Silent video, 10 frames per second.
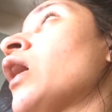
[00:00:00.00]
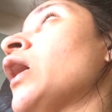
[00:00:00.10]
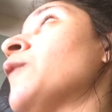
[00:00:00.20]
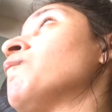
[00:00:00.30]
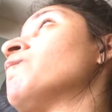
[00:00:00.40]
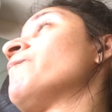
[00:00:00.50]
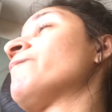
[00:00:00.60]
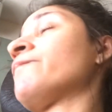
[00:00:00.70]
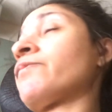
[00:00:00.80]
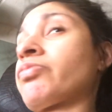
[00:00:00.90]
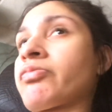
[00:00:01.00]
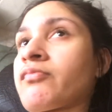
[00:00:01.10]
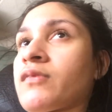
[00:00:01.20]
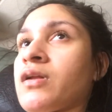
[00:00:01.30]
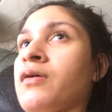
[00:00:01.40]
um,
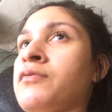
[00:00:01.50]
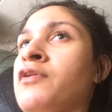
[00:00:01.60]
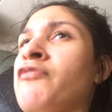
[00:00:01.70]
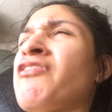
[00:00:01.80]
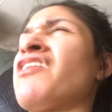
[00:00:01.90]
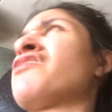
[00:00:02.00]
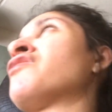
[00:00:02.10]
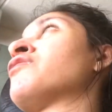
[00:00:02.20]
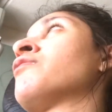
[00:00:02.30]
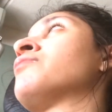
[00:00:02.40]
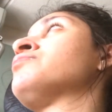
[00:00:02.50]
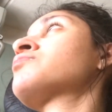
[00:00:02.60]
the first